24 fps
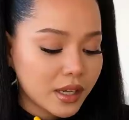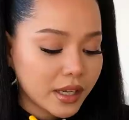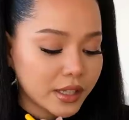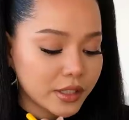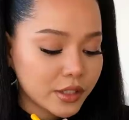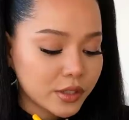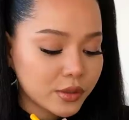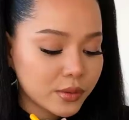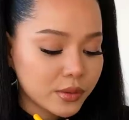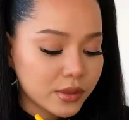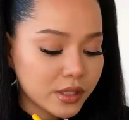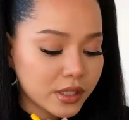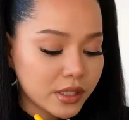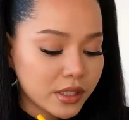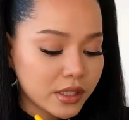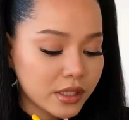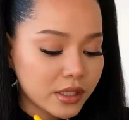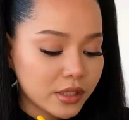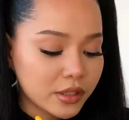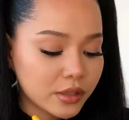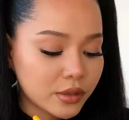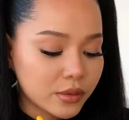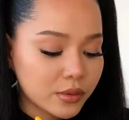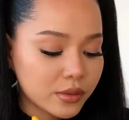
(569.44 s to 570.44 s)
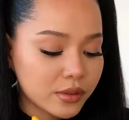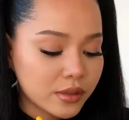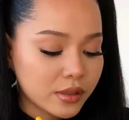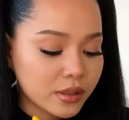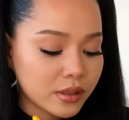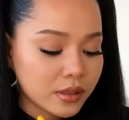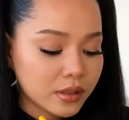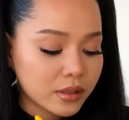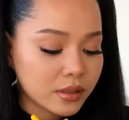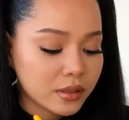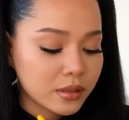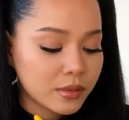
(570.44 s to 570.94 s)
I usually use
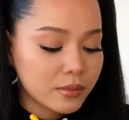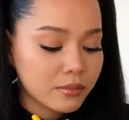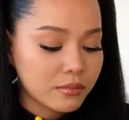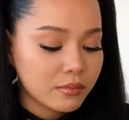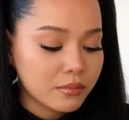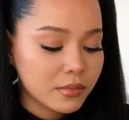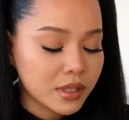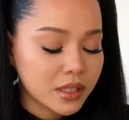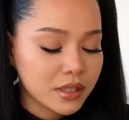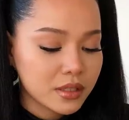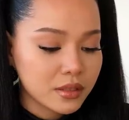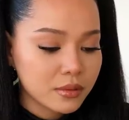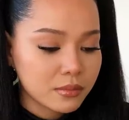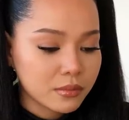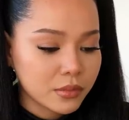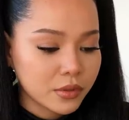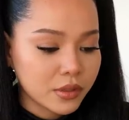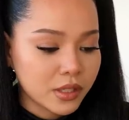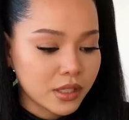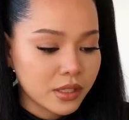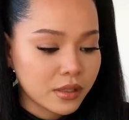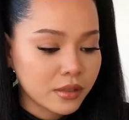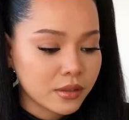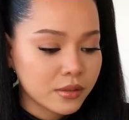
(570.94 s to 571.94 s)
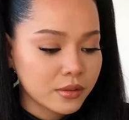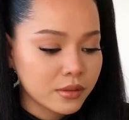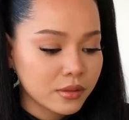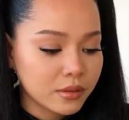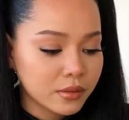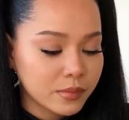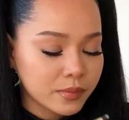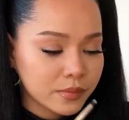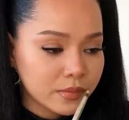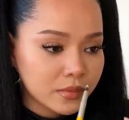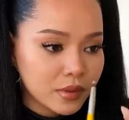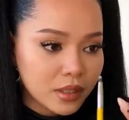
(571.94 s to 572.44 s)
the Mint Mojito
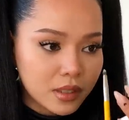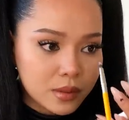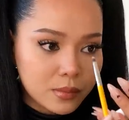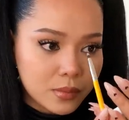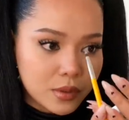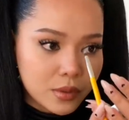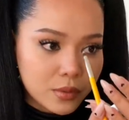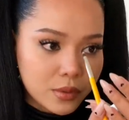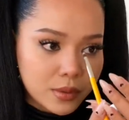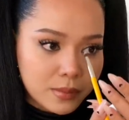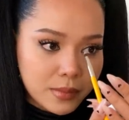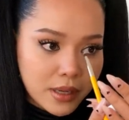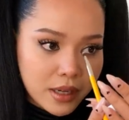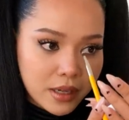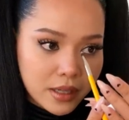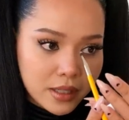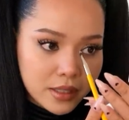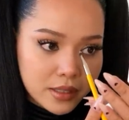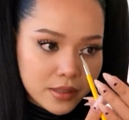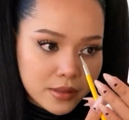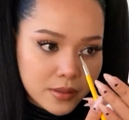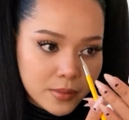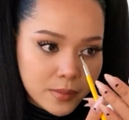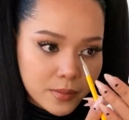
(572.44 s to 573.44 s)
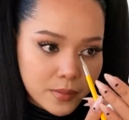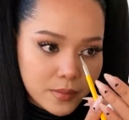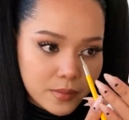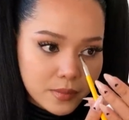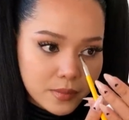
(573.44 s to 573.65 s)
in between my eyes.